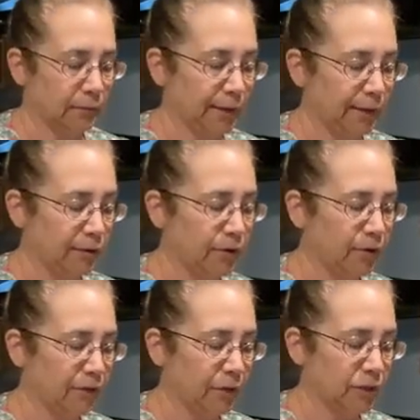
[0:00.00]
And I don't
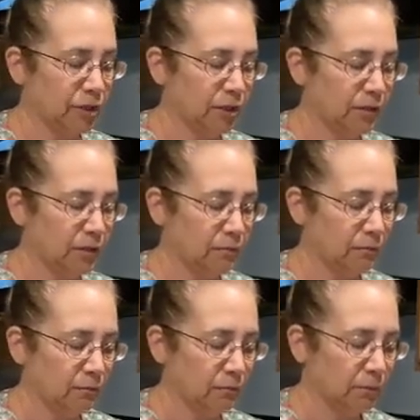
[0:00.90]
know if that's just
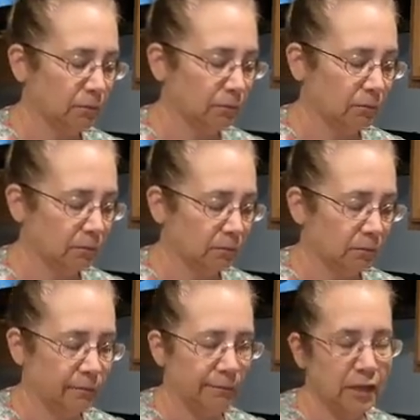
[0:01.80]

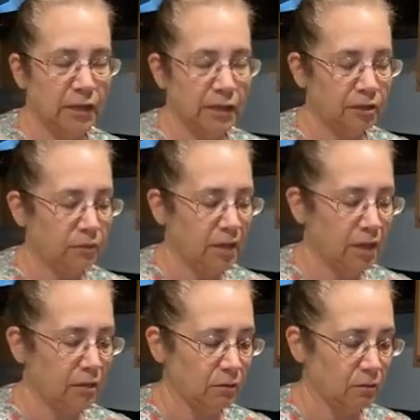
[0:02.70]
middle-aged me